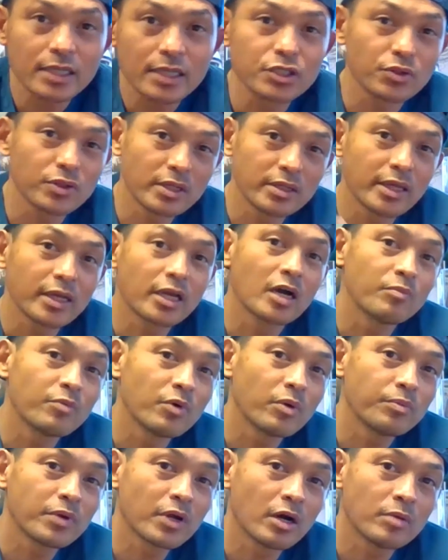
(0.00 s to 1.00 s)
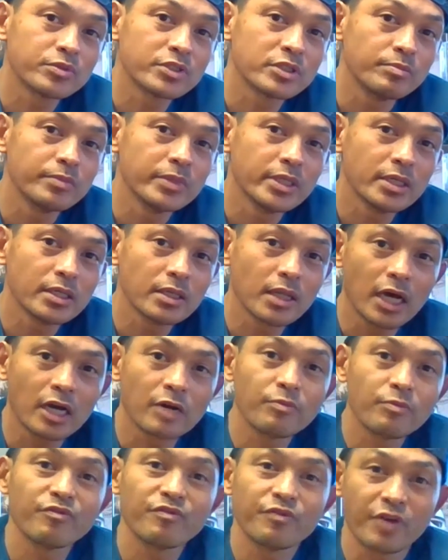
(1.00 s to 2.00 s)
So then they come up, come to me. A lot of
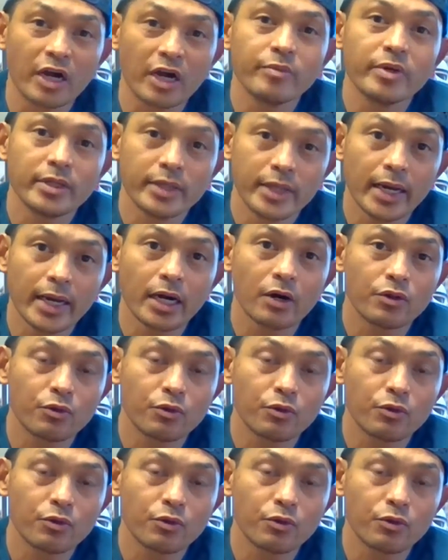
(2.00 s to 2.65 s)
them find me now.